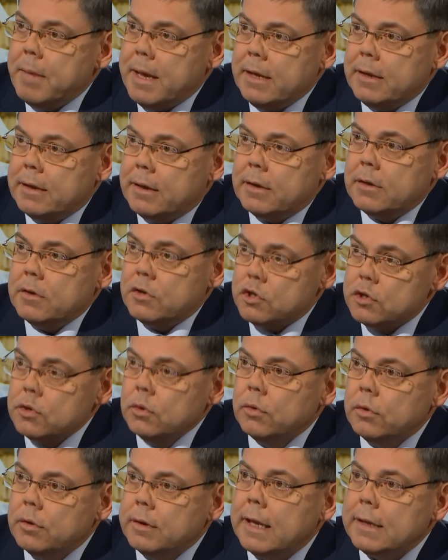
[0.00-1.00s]
make
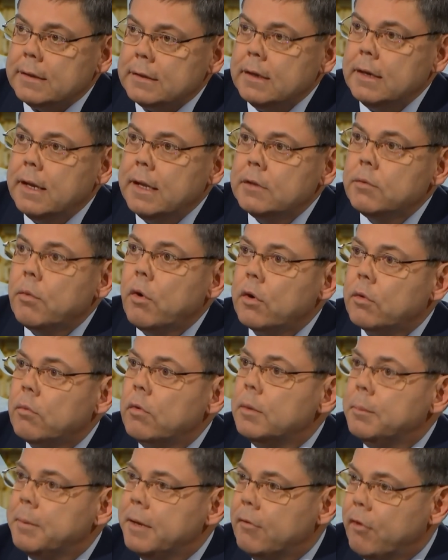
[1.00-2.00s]
sure that the
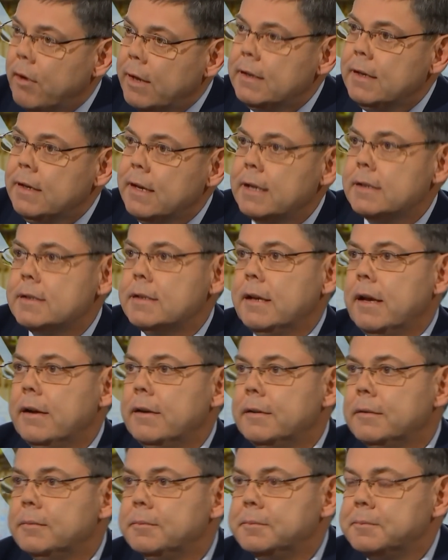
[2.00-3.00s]
network will be ready next
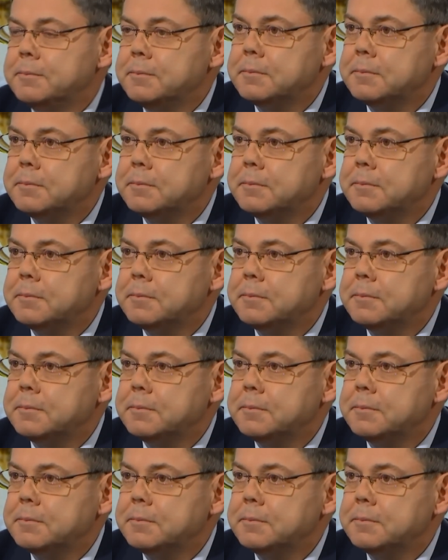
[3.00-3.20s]
year.